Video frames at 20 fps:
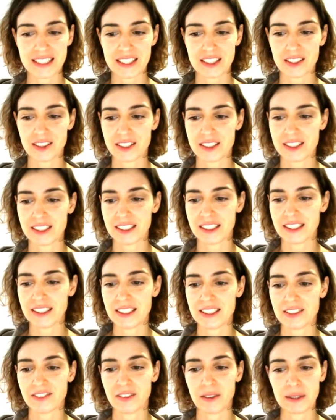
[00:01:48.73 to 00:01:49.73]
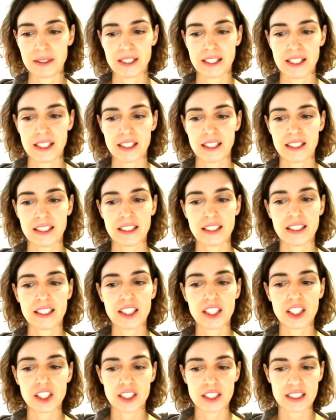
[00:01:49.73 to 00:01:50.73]
So see this one
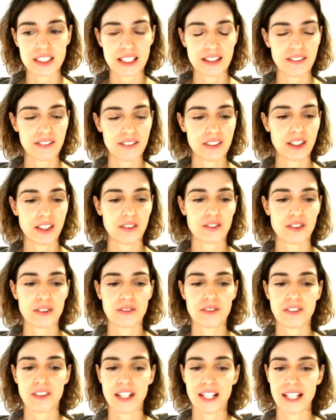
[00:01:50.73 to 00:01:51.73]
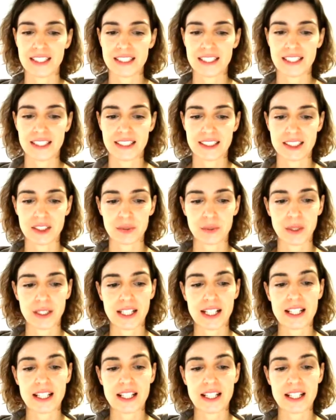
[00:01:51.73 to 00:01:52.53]
here is definitely from France, this one.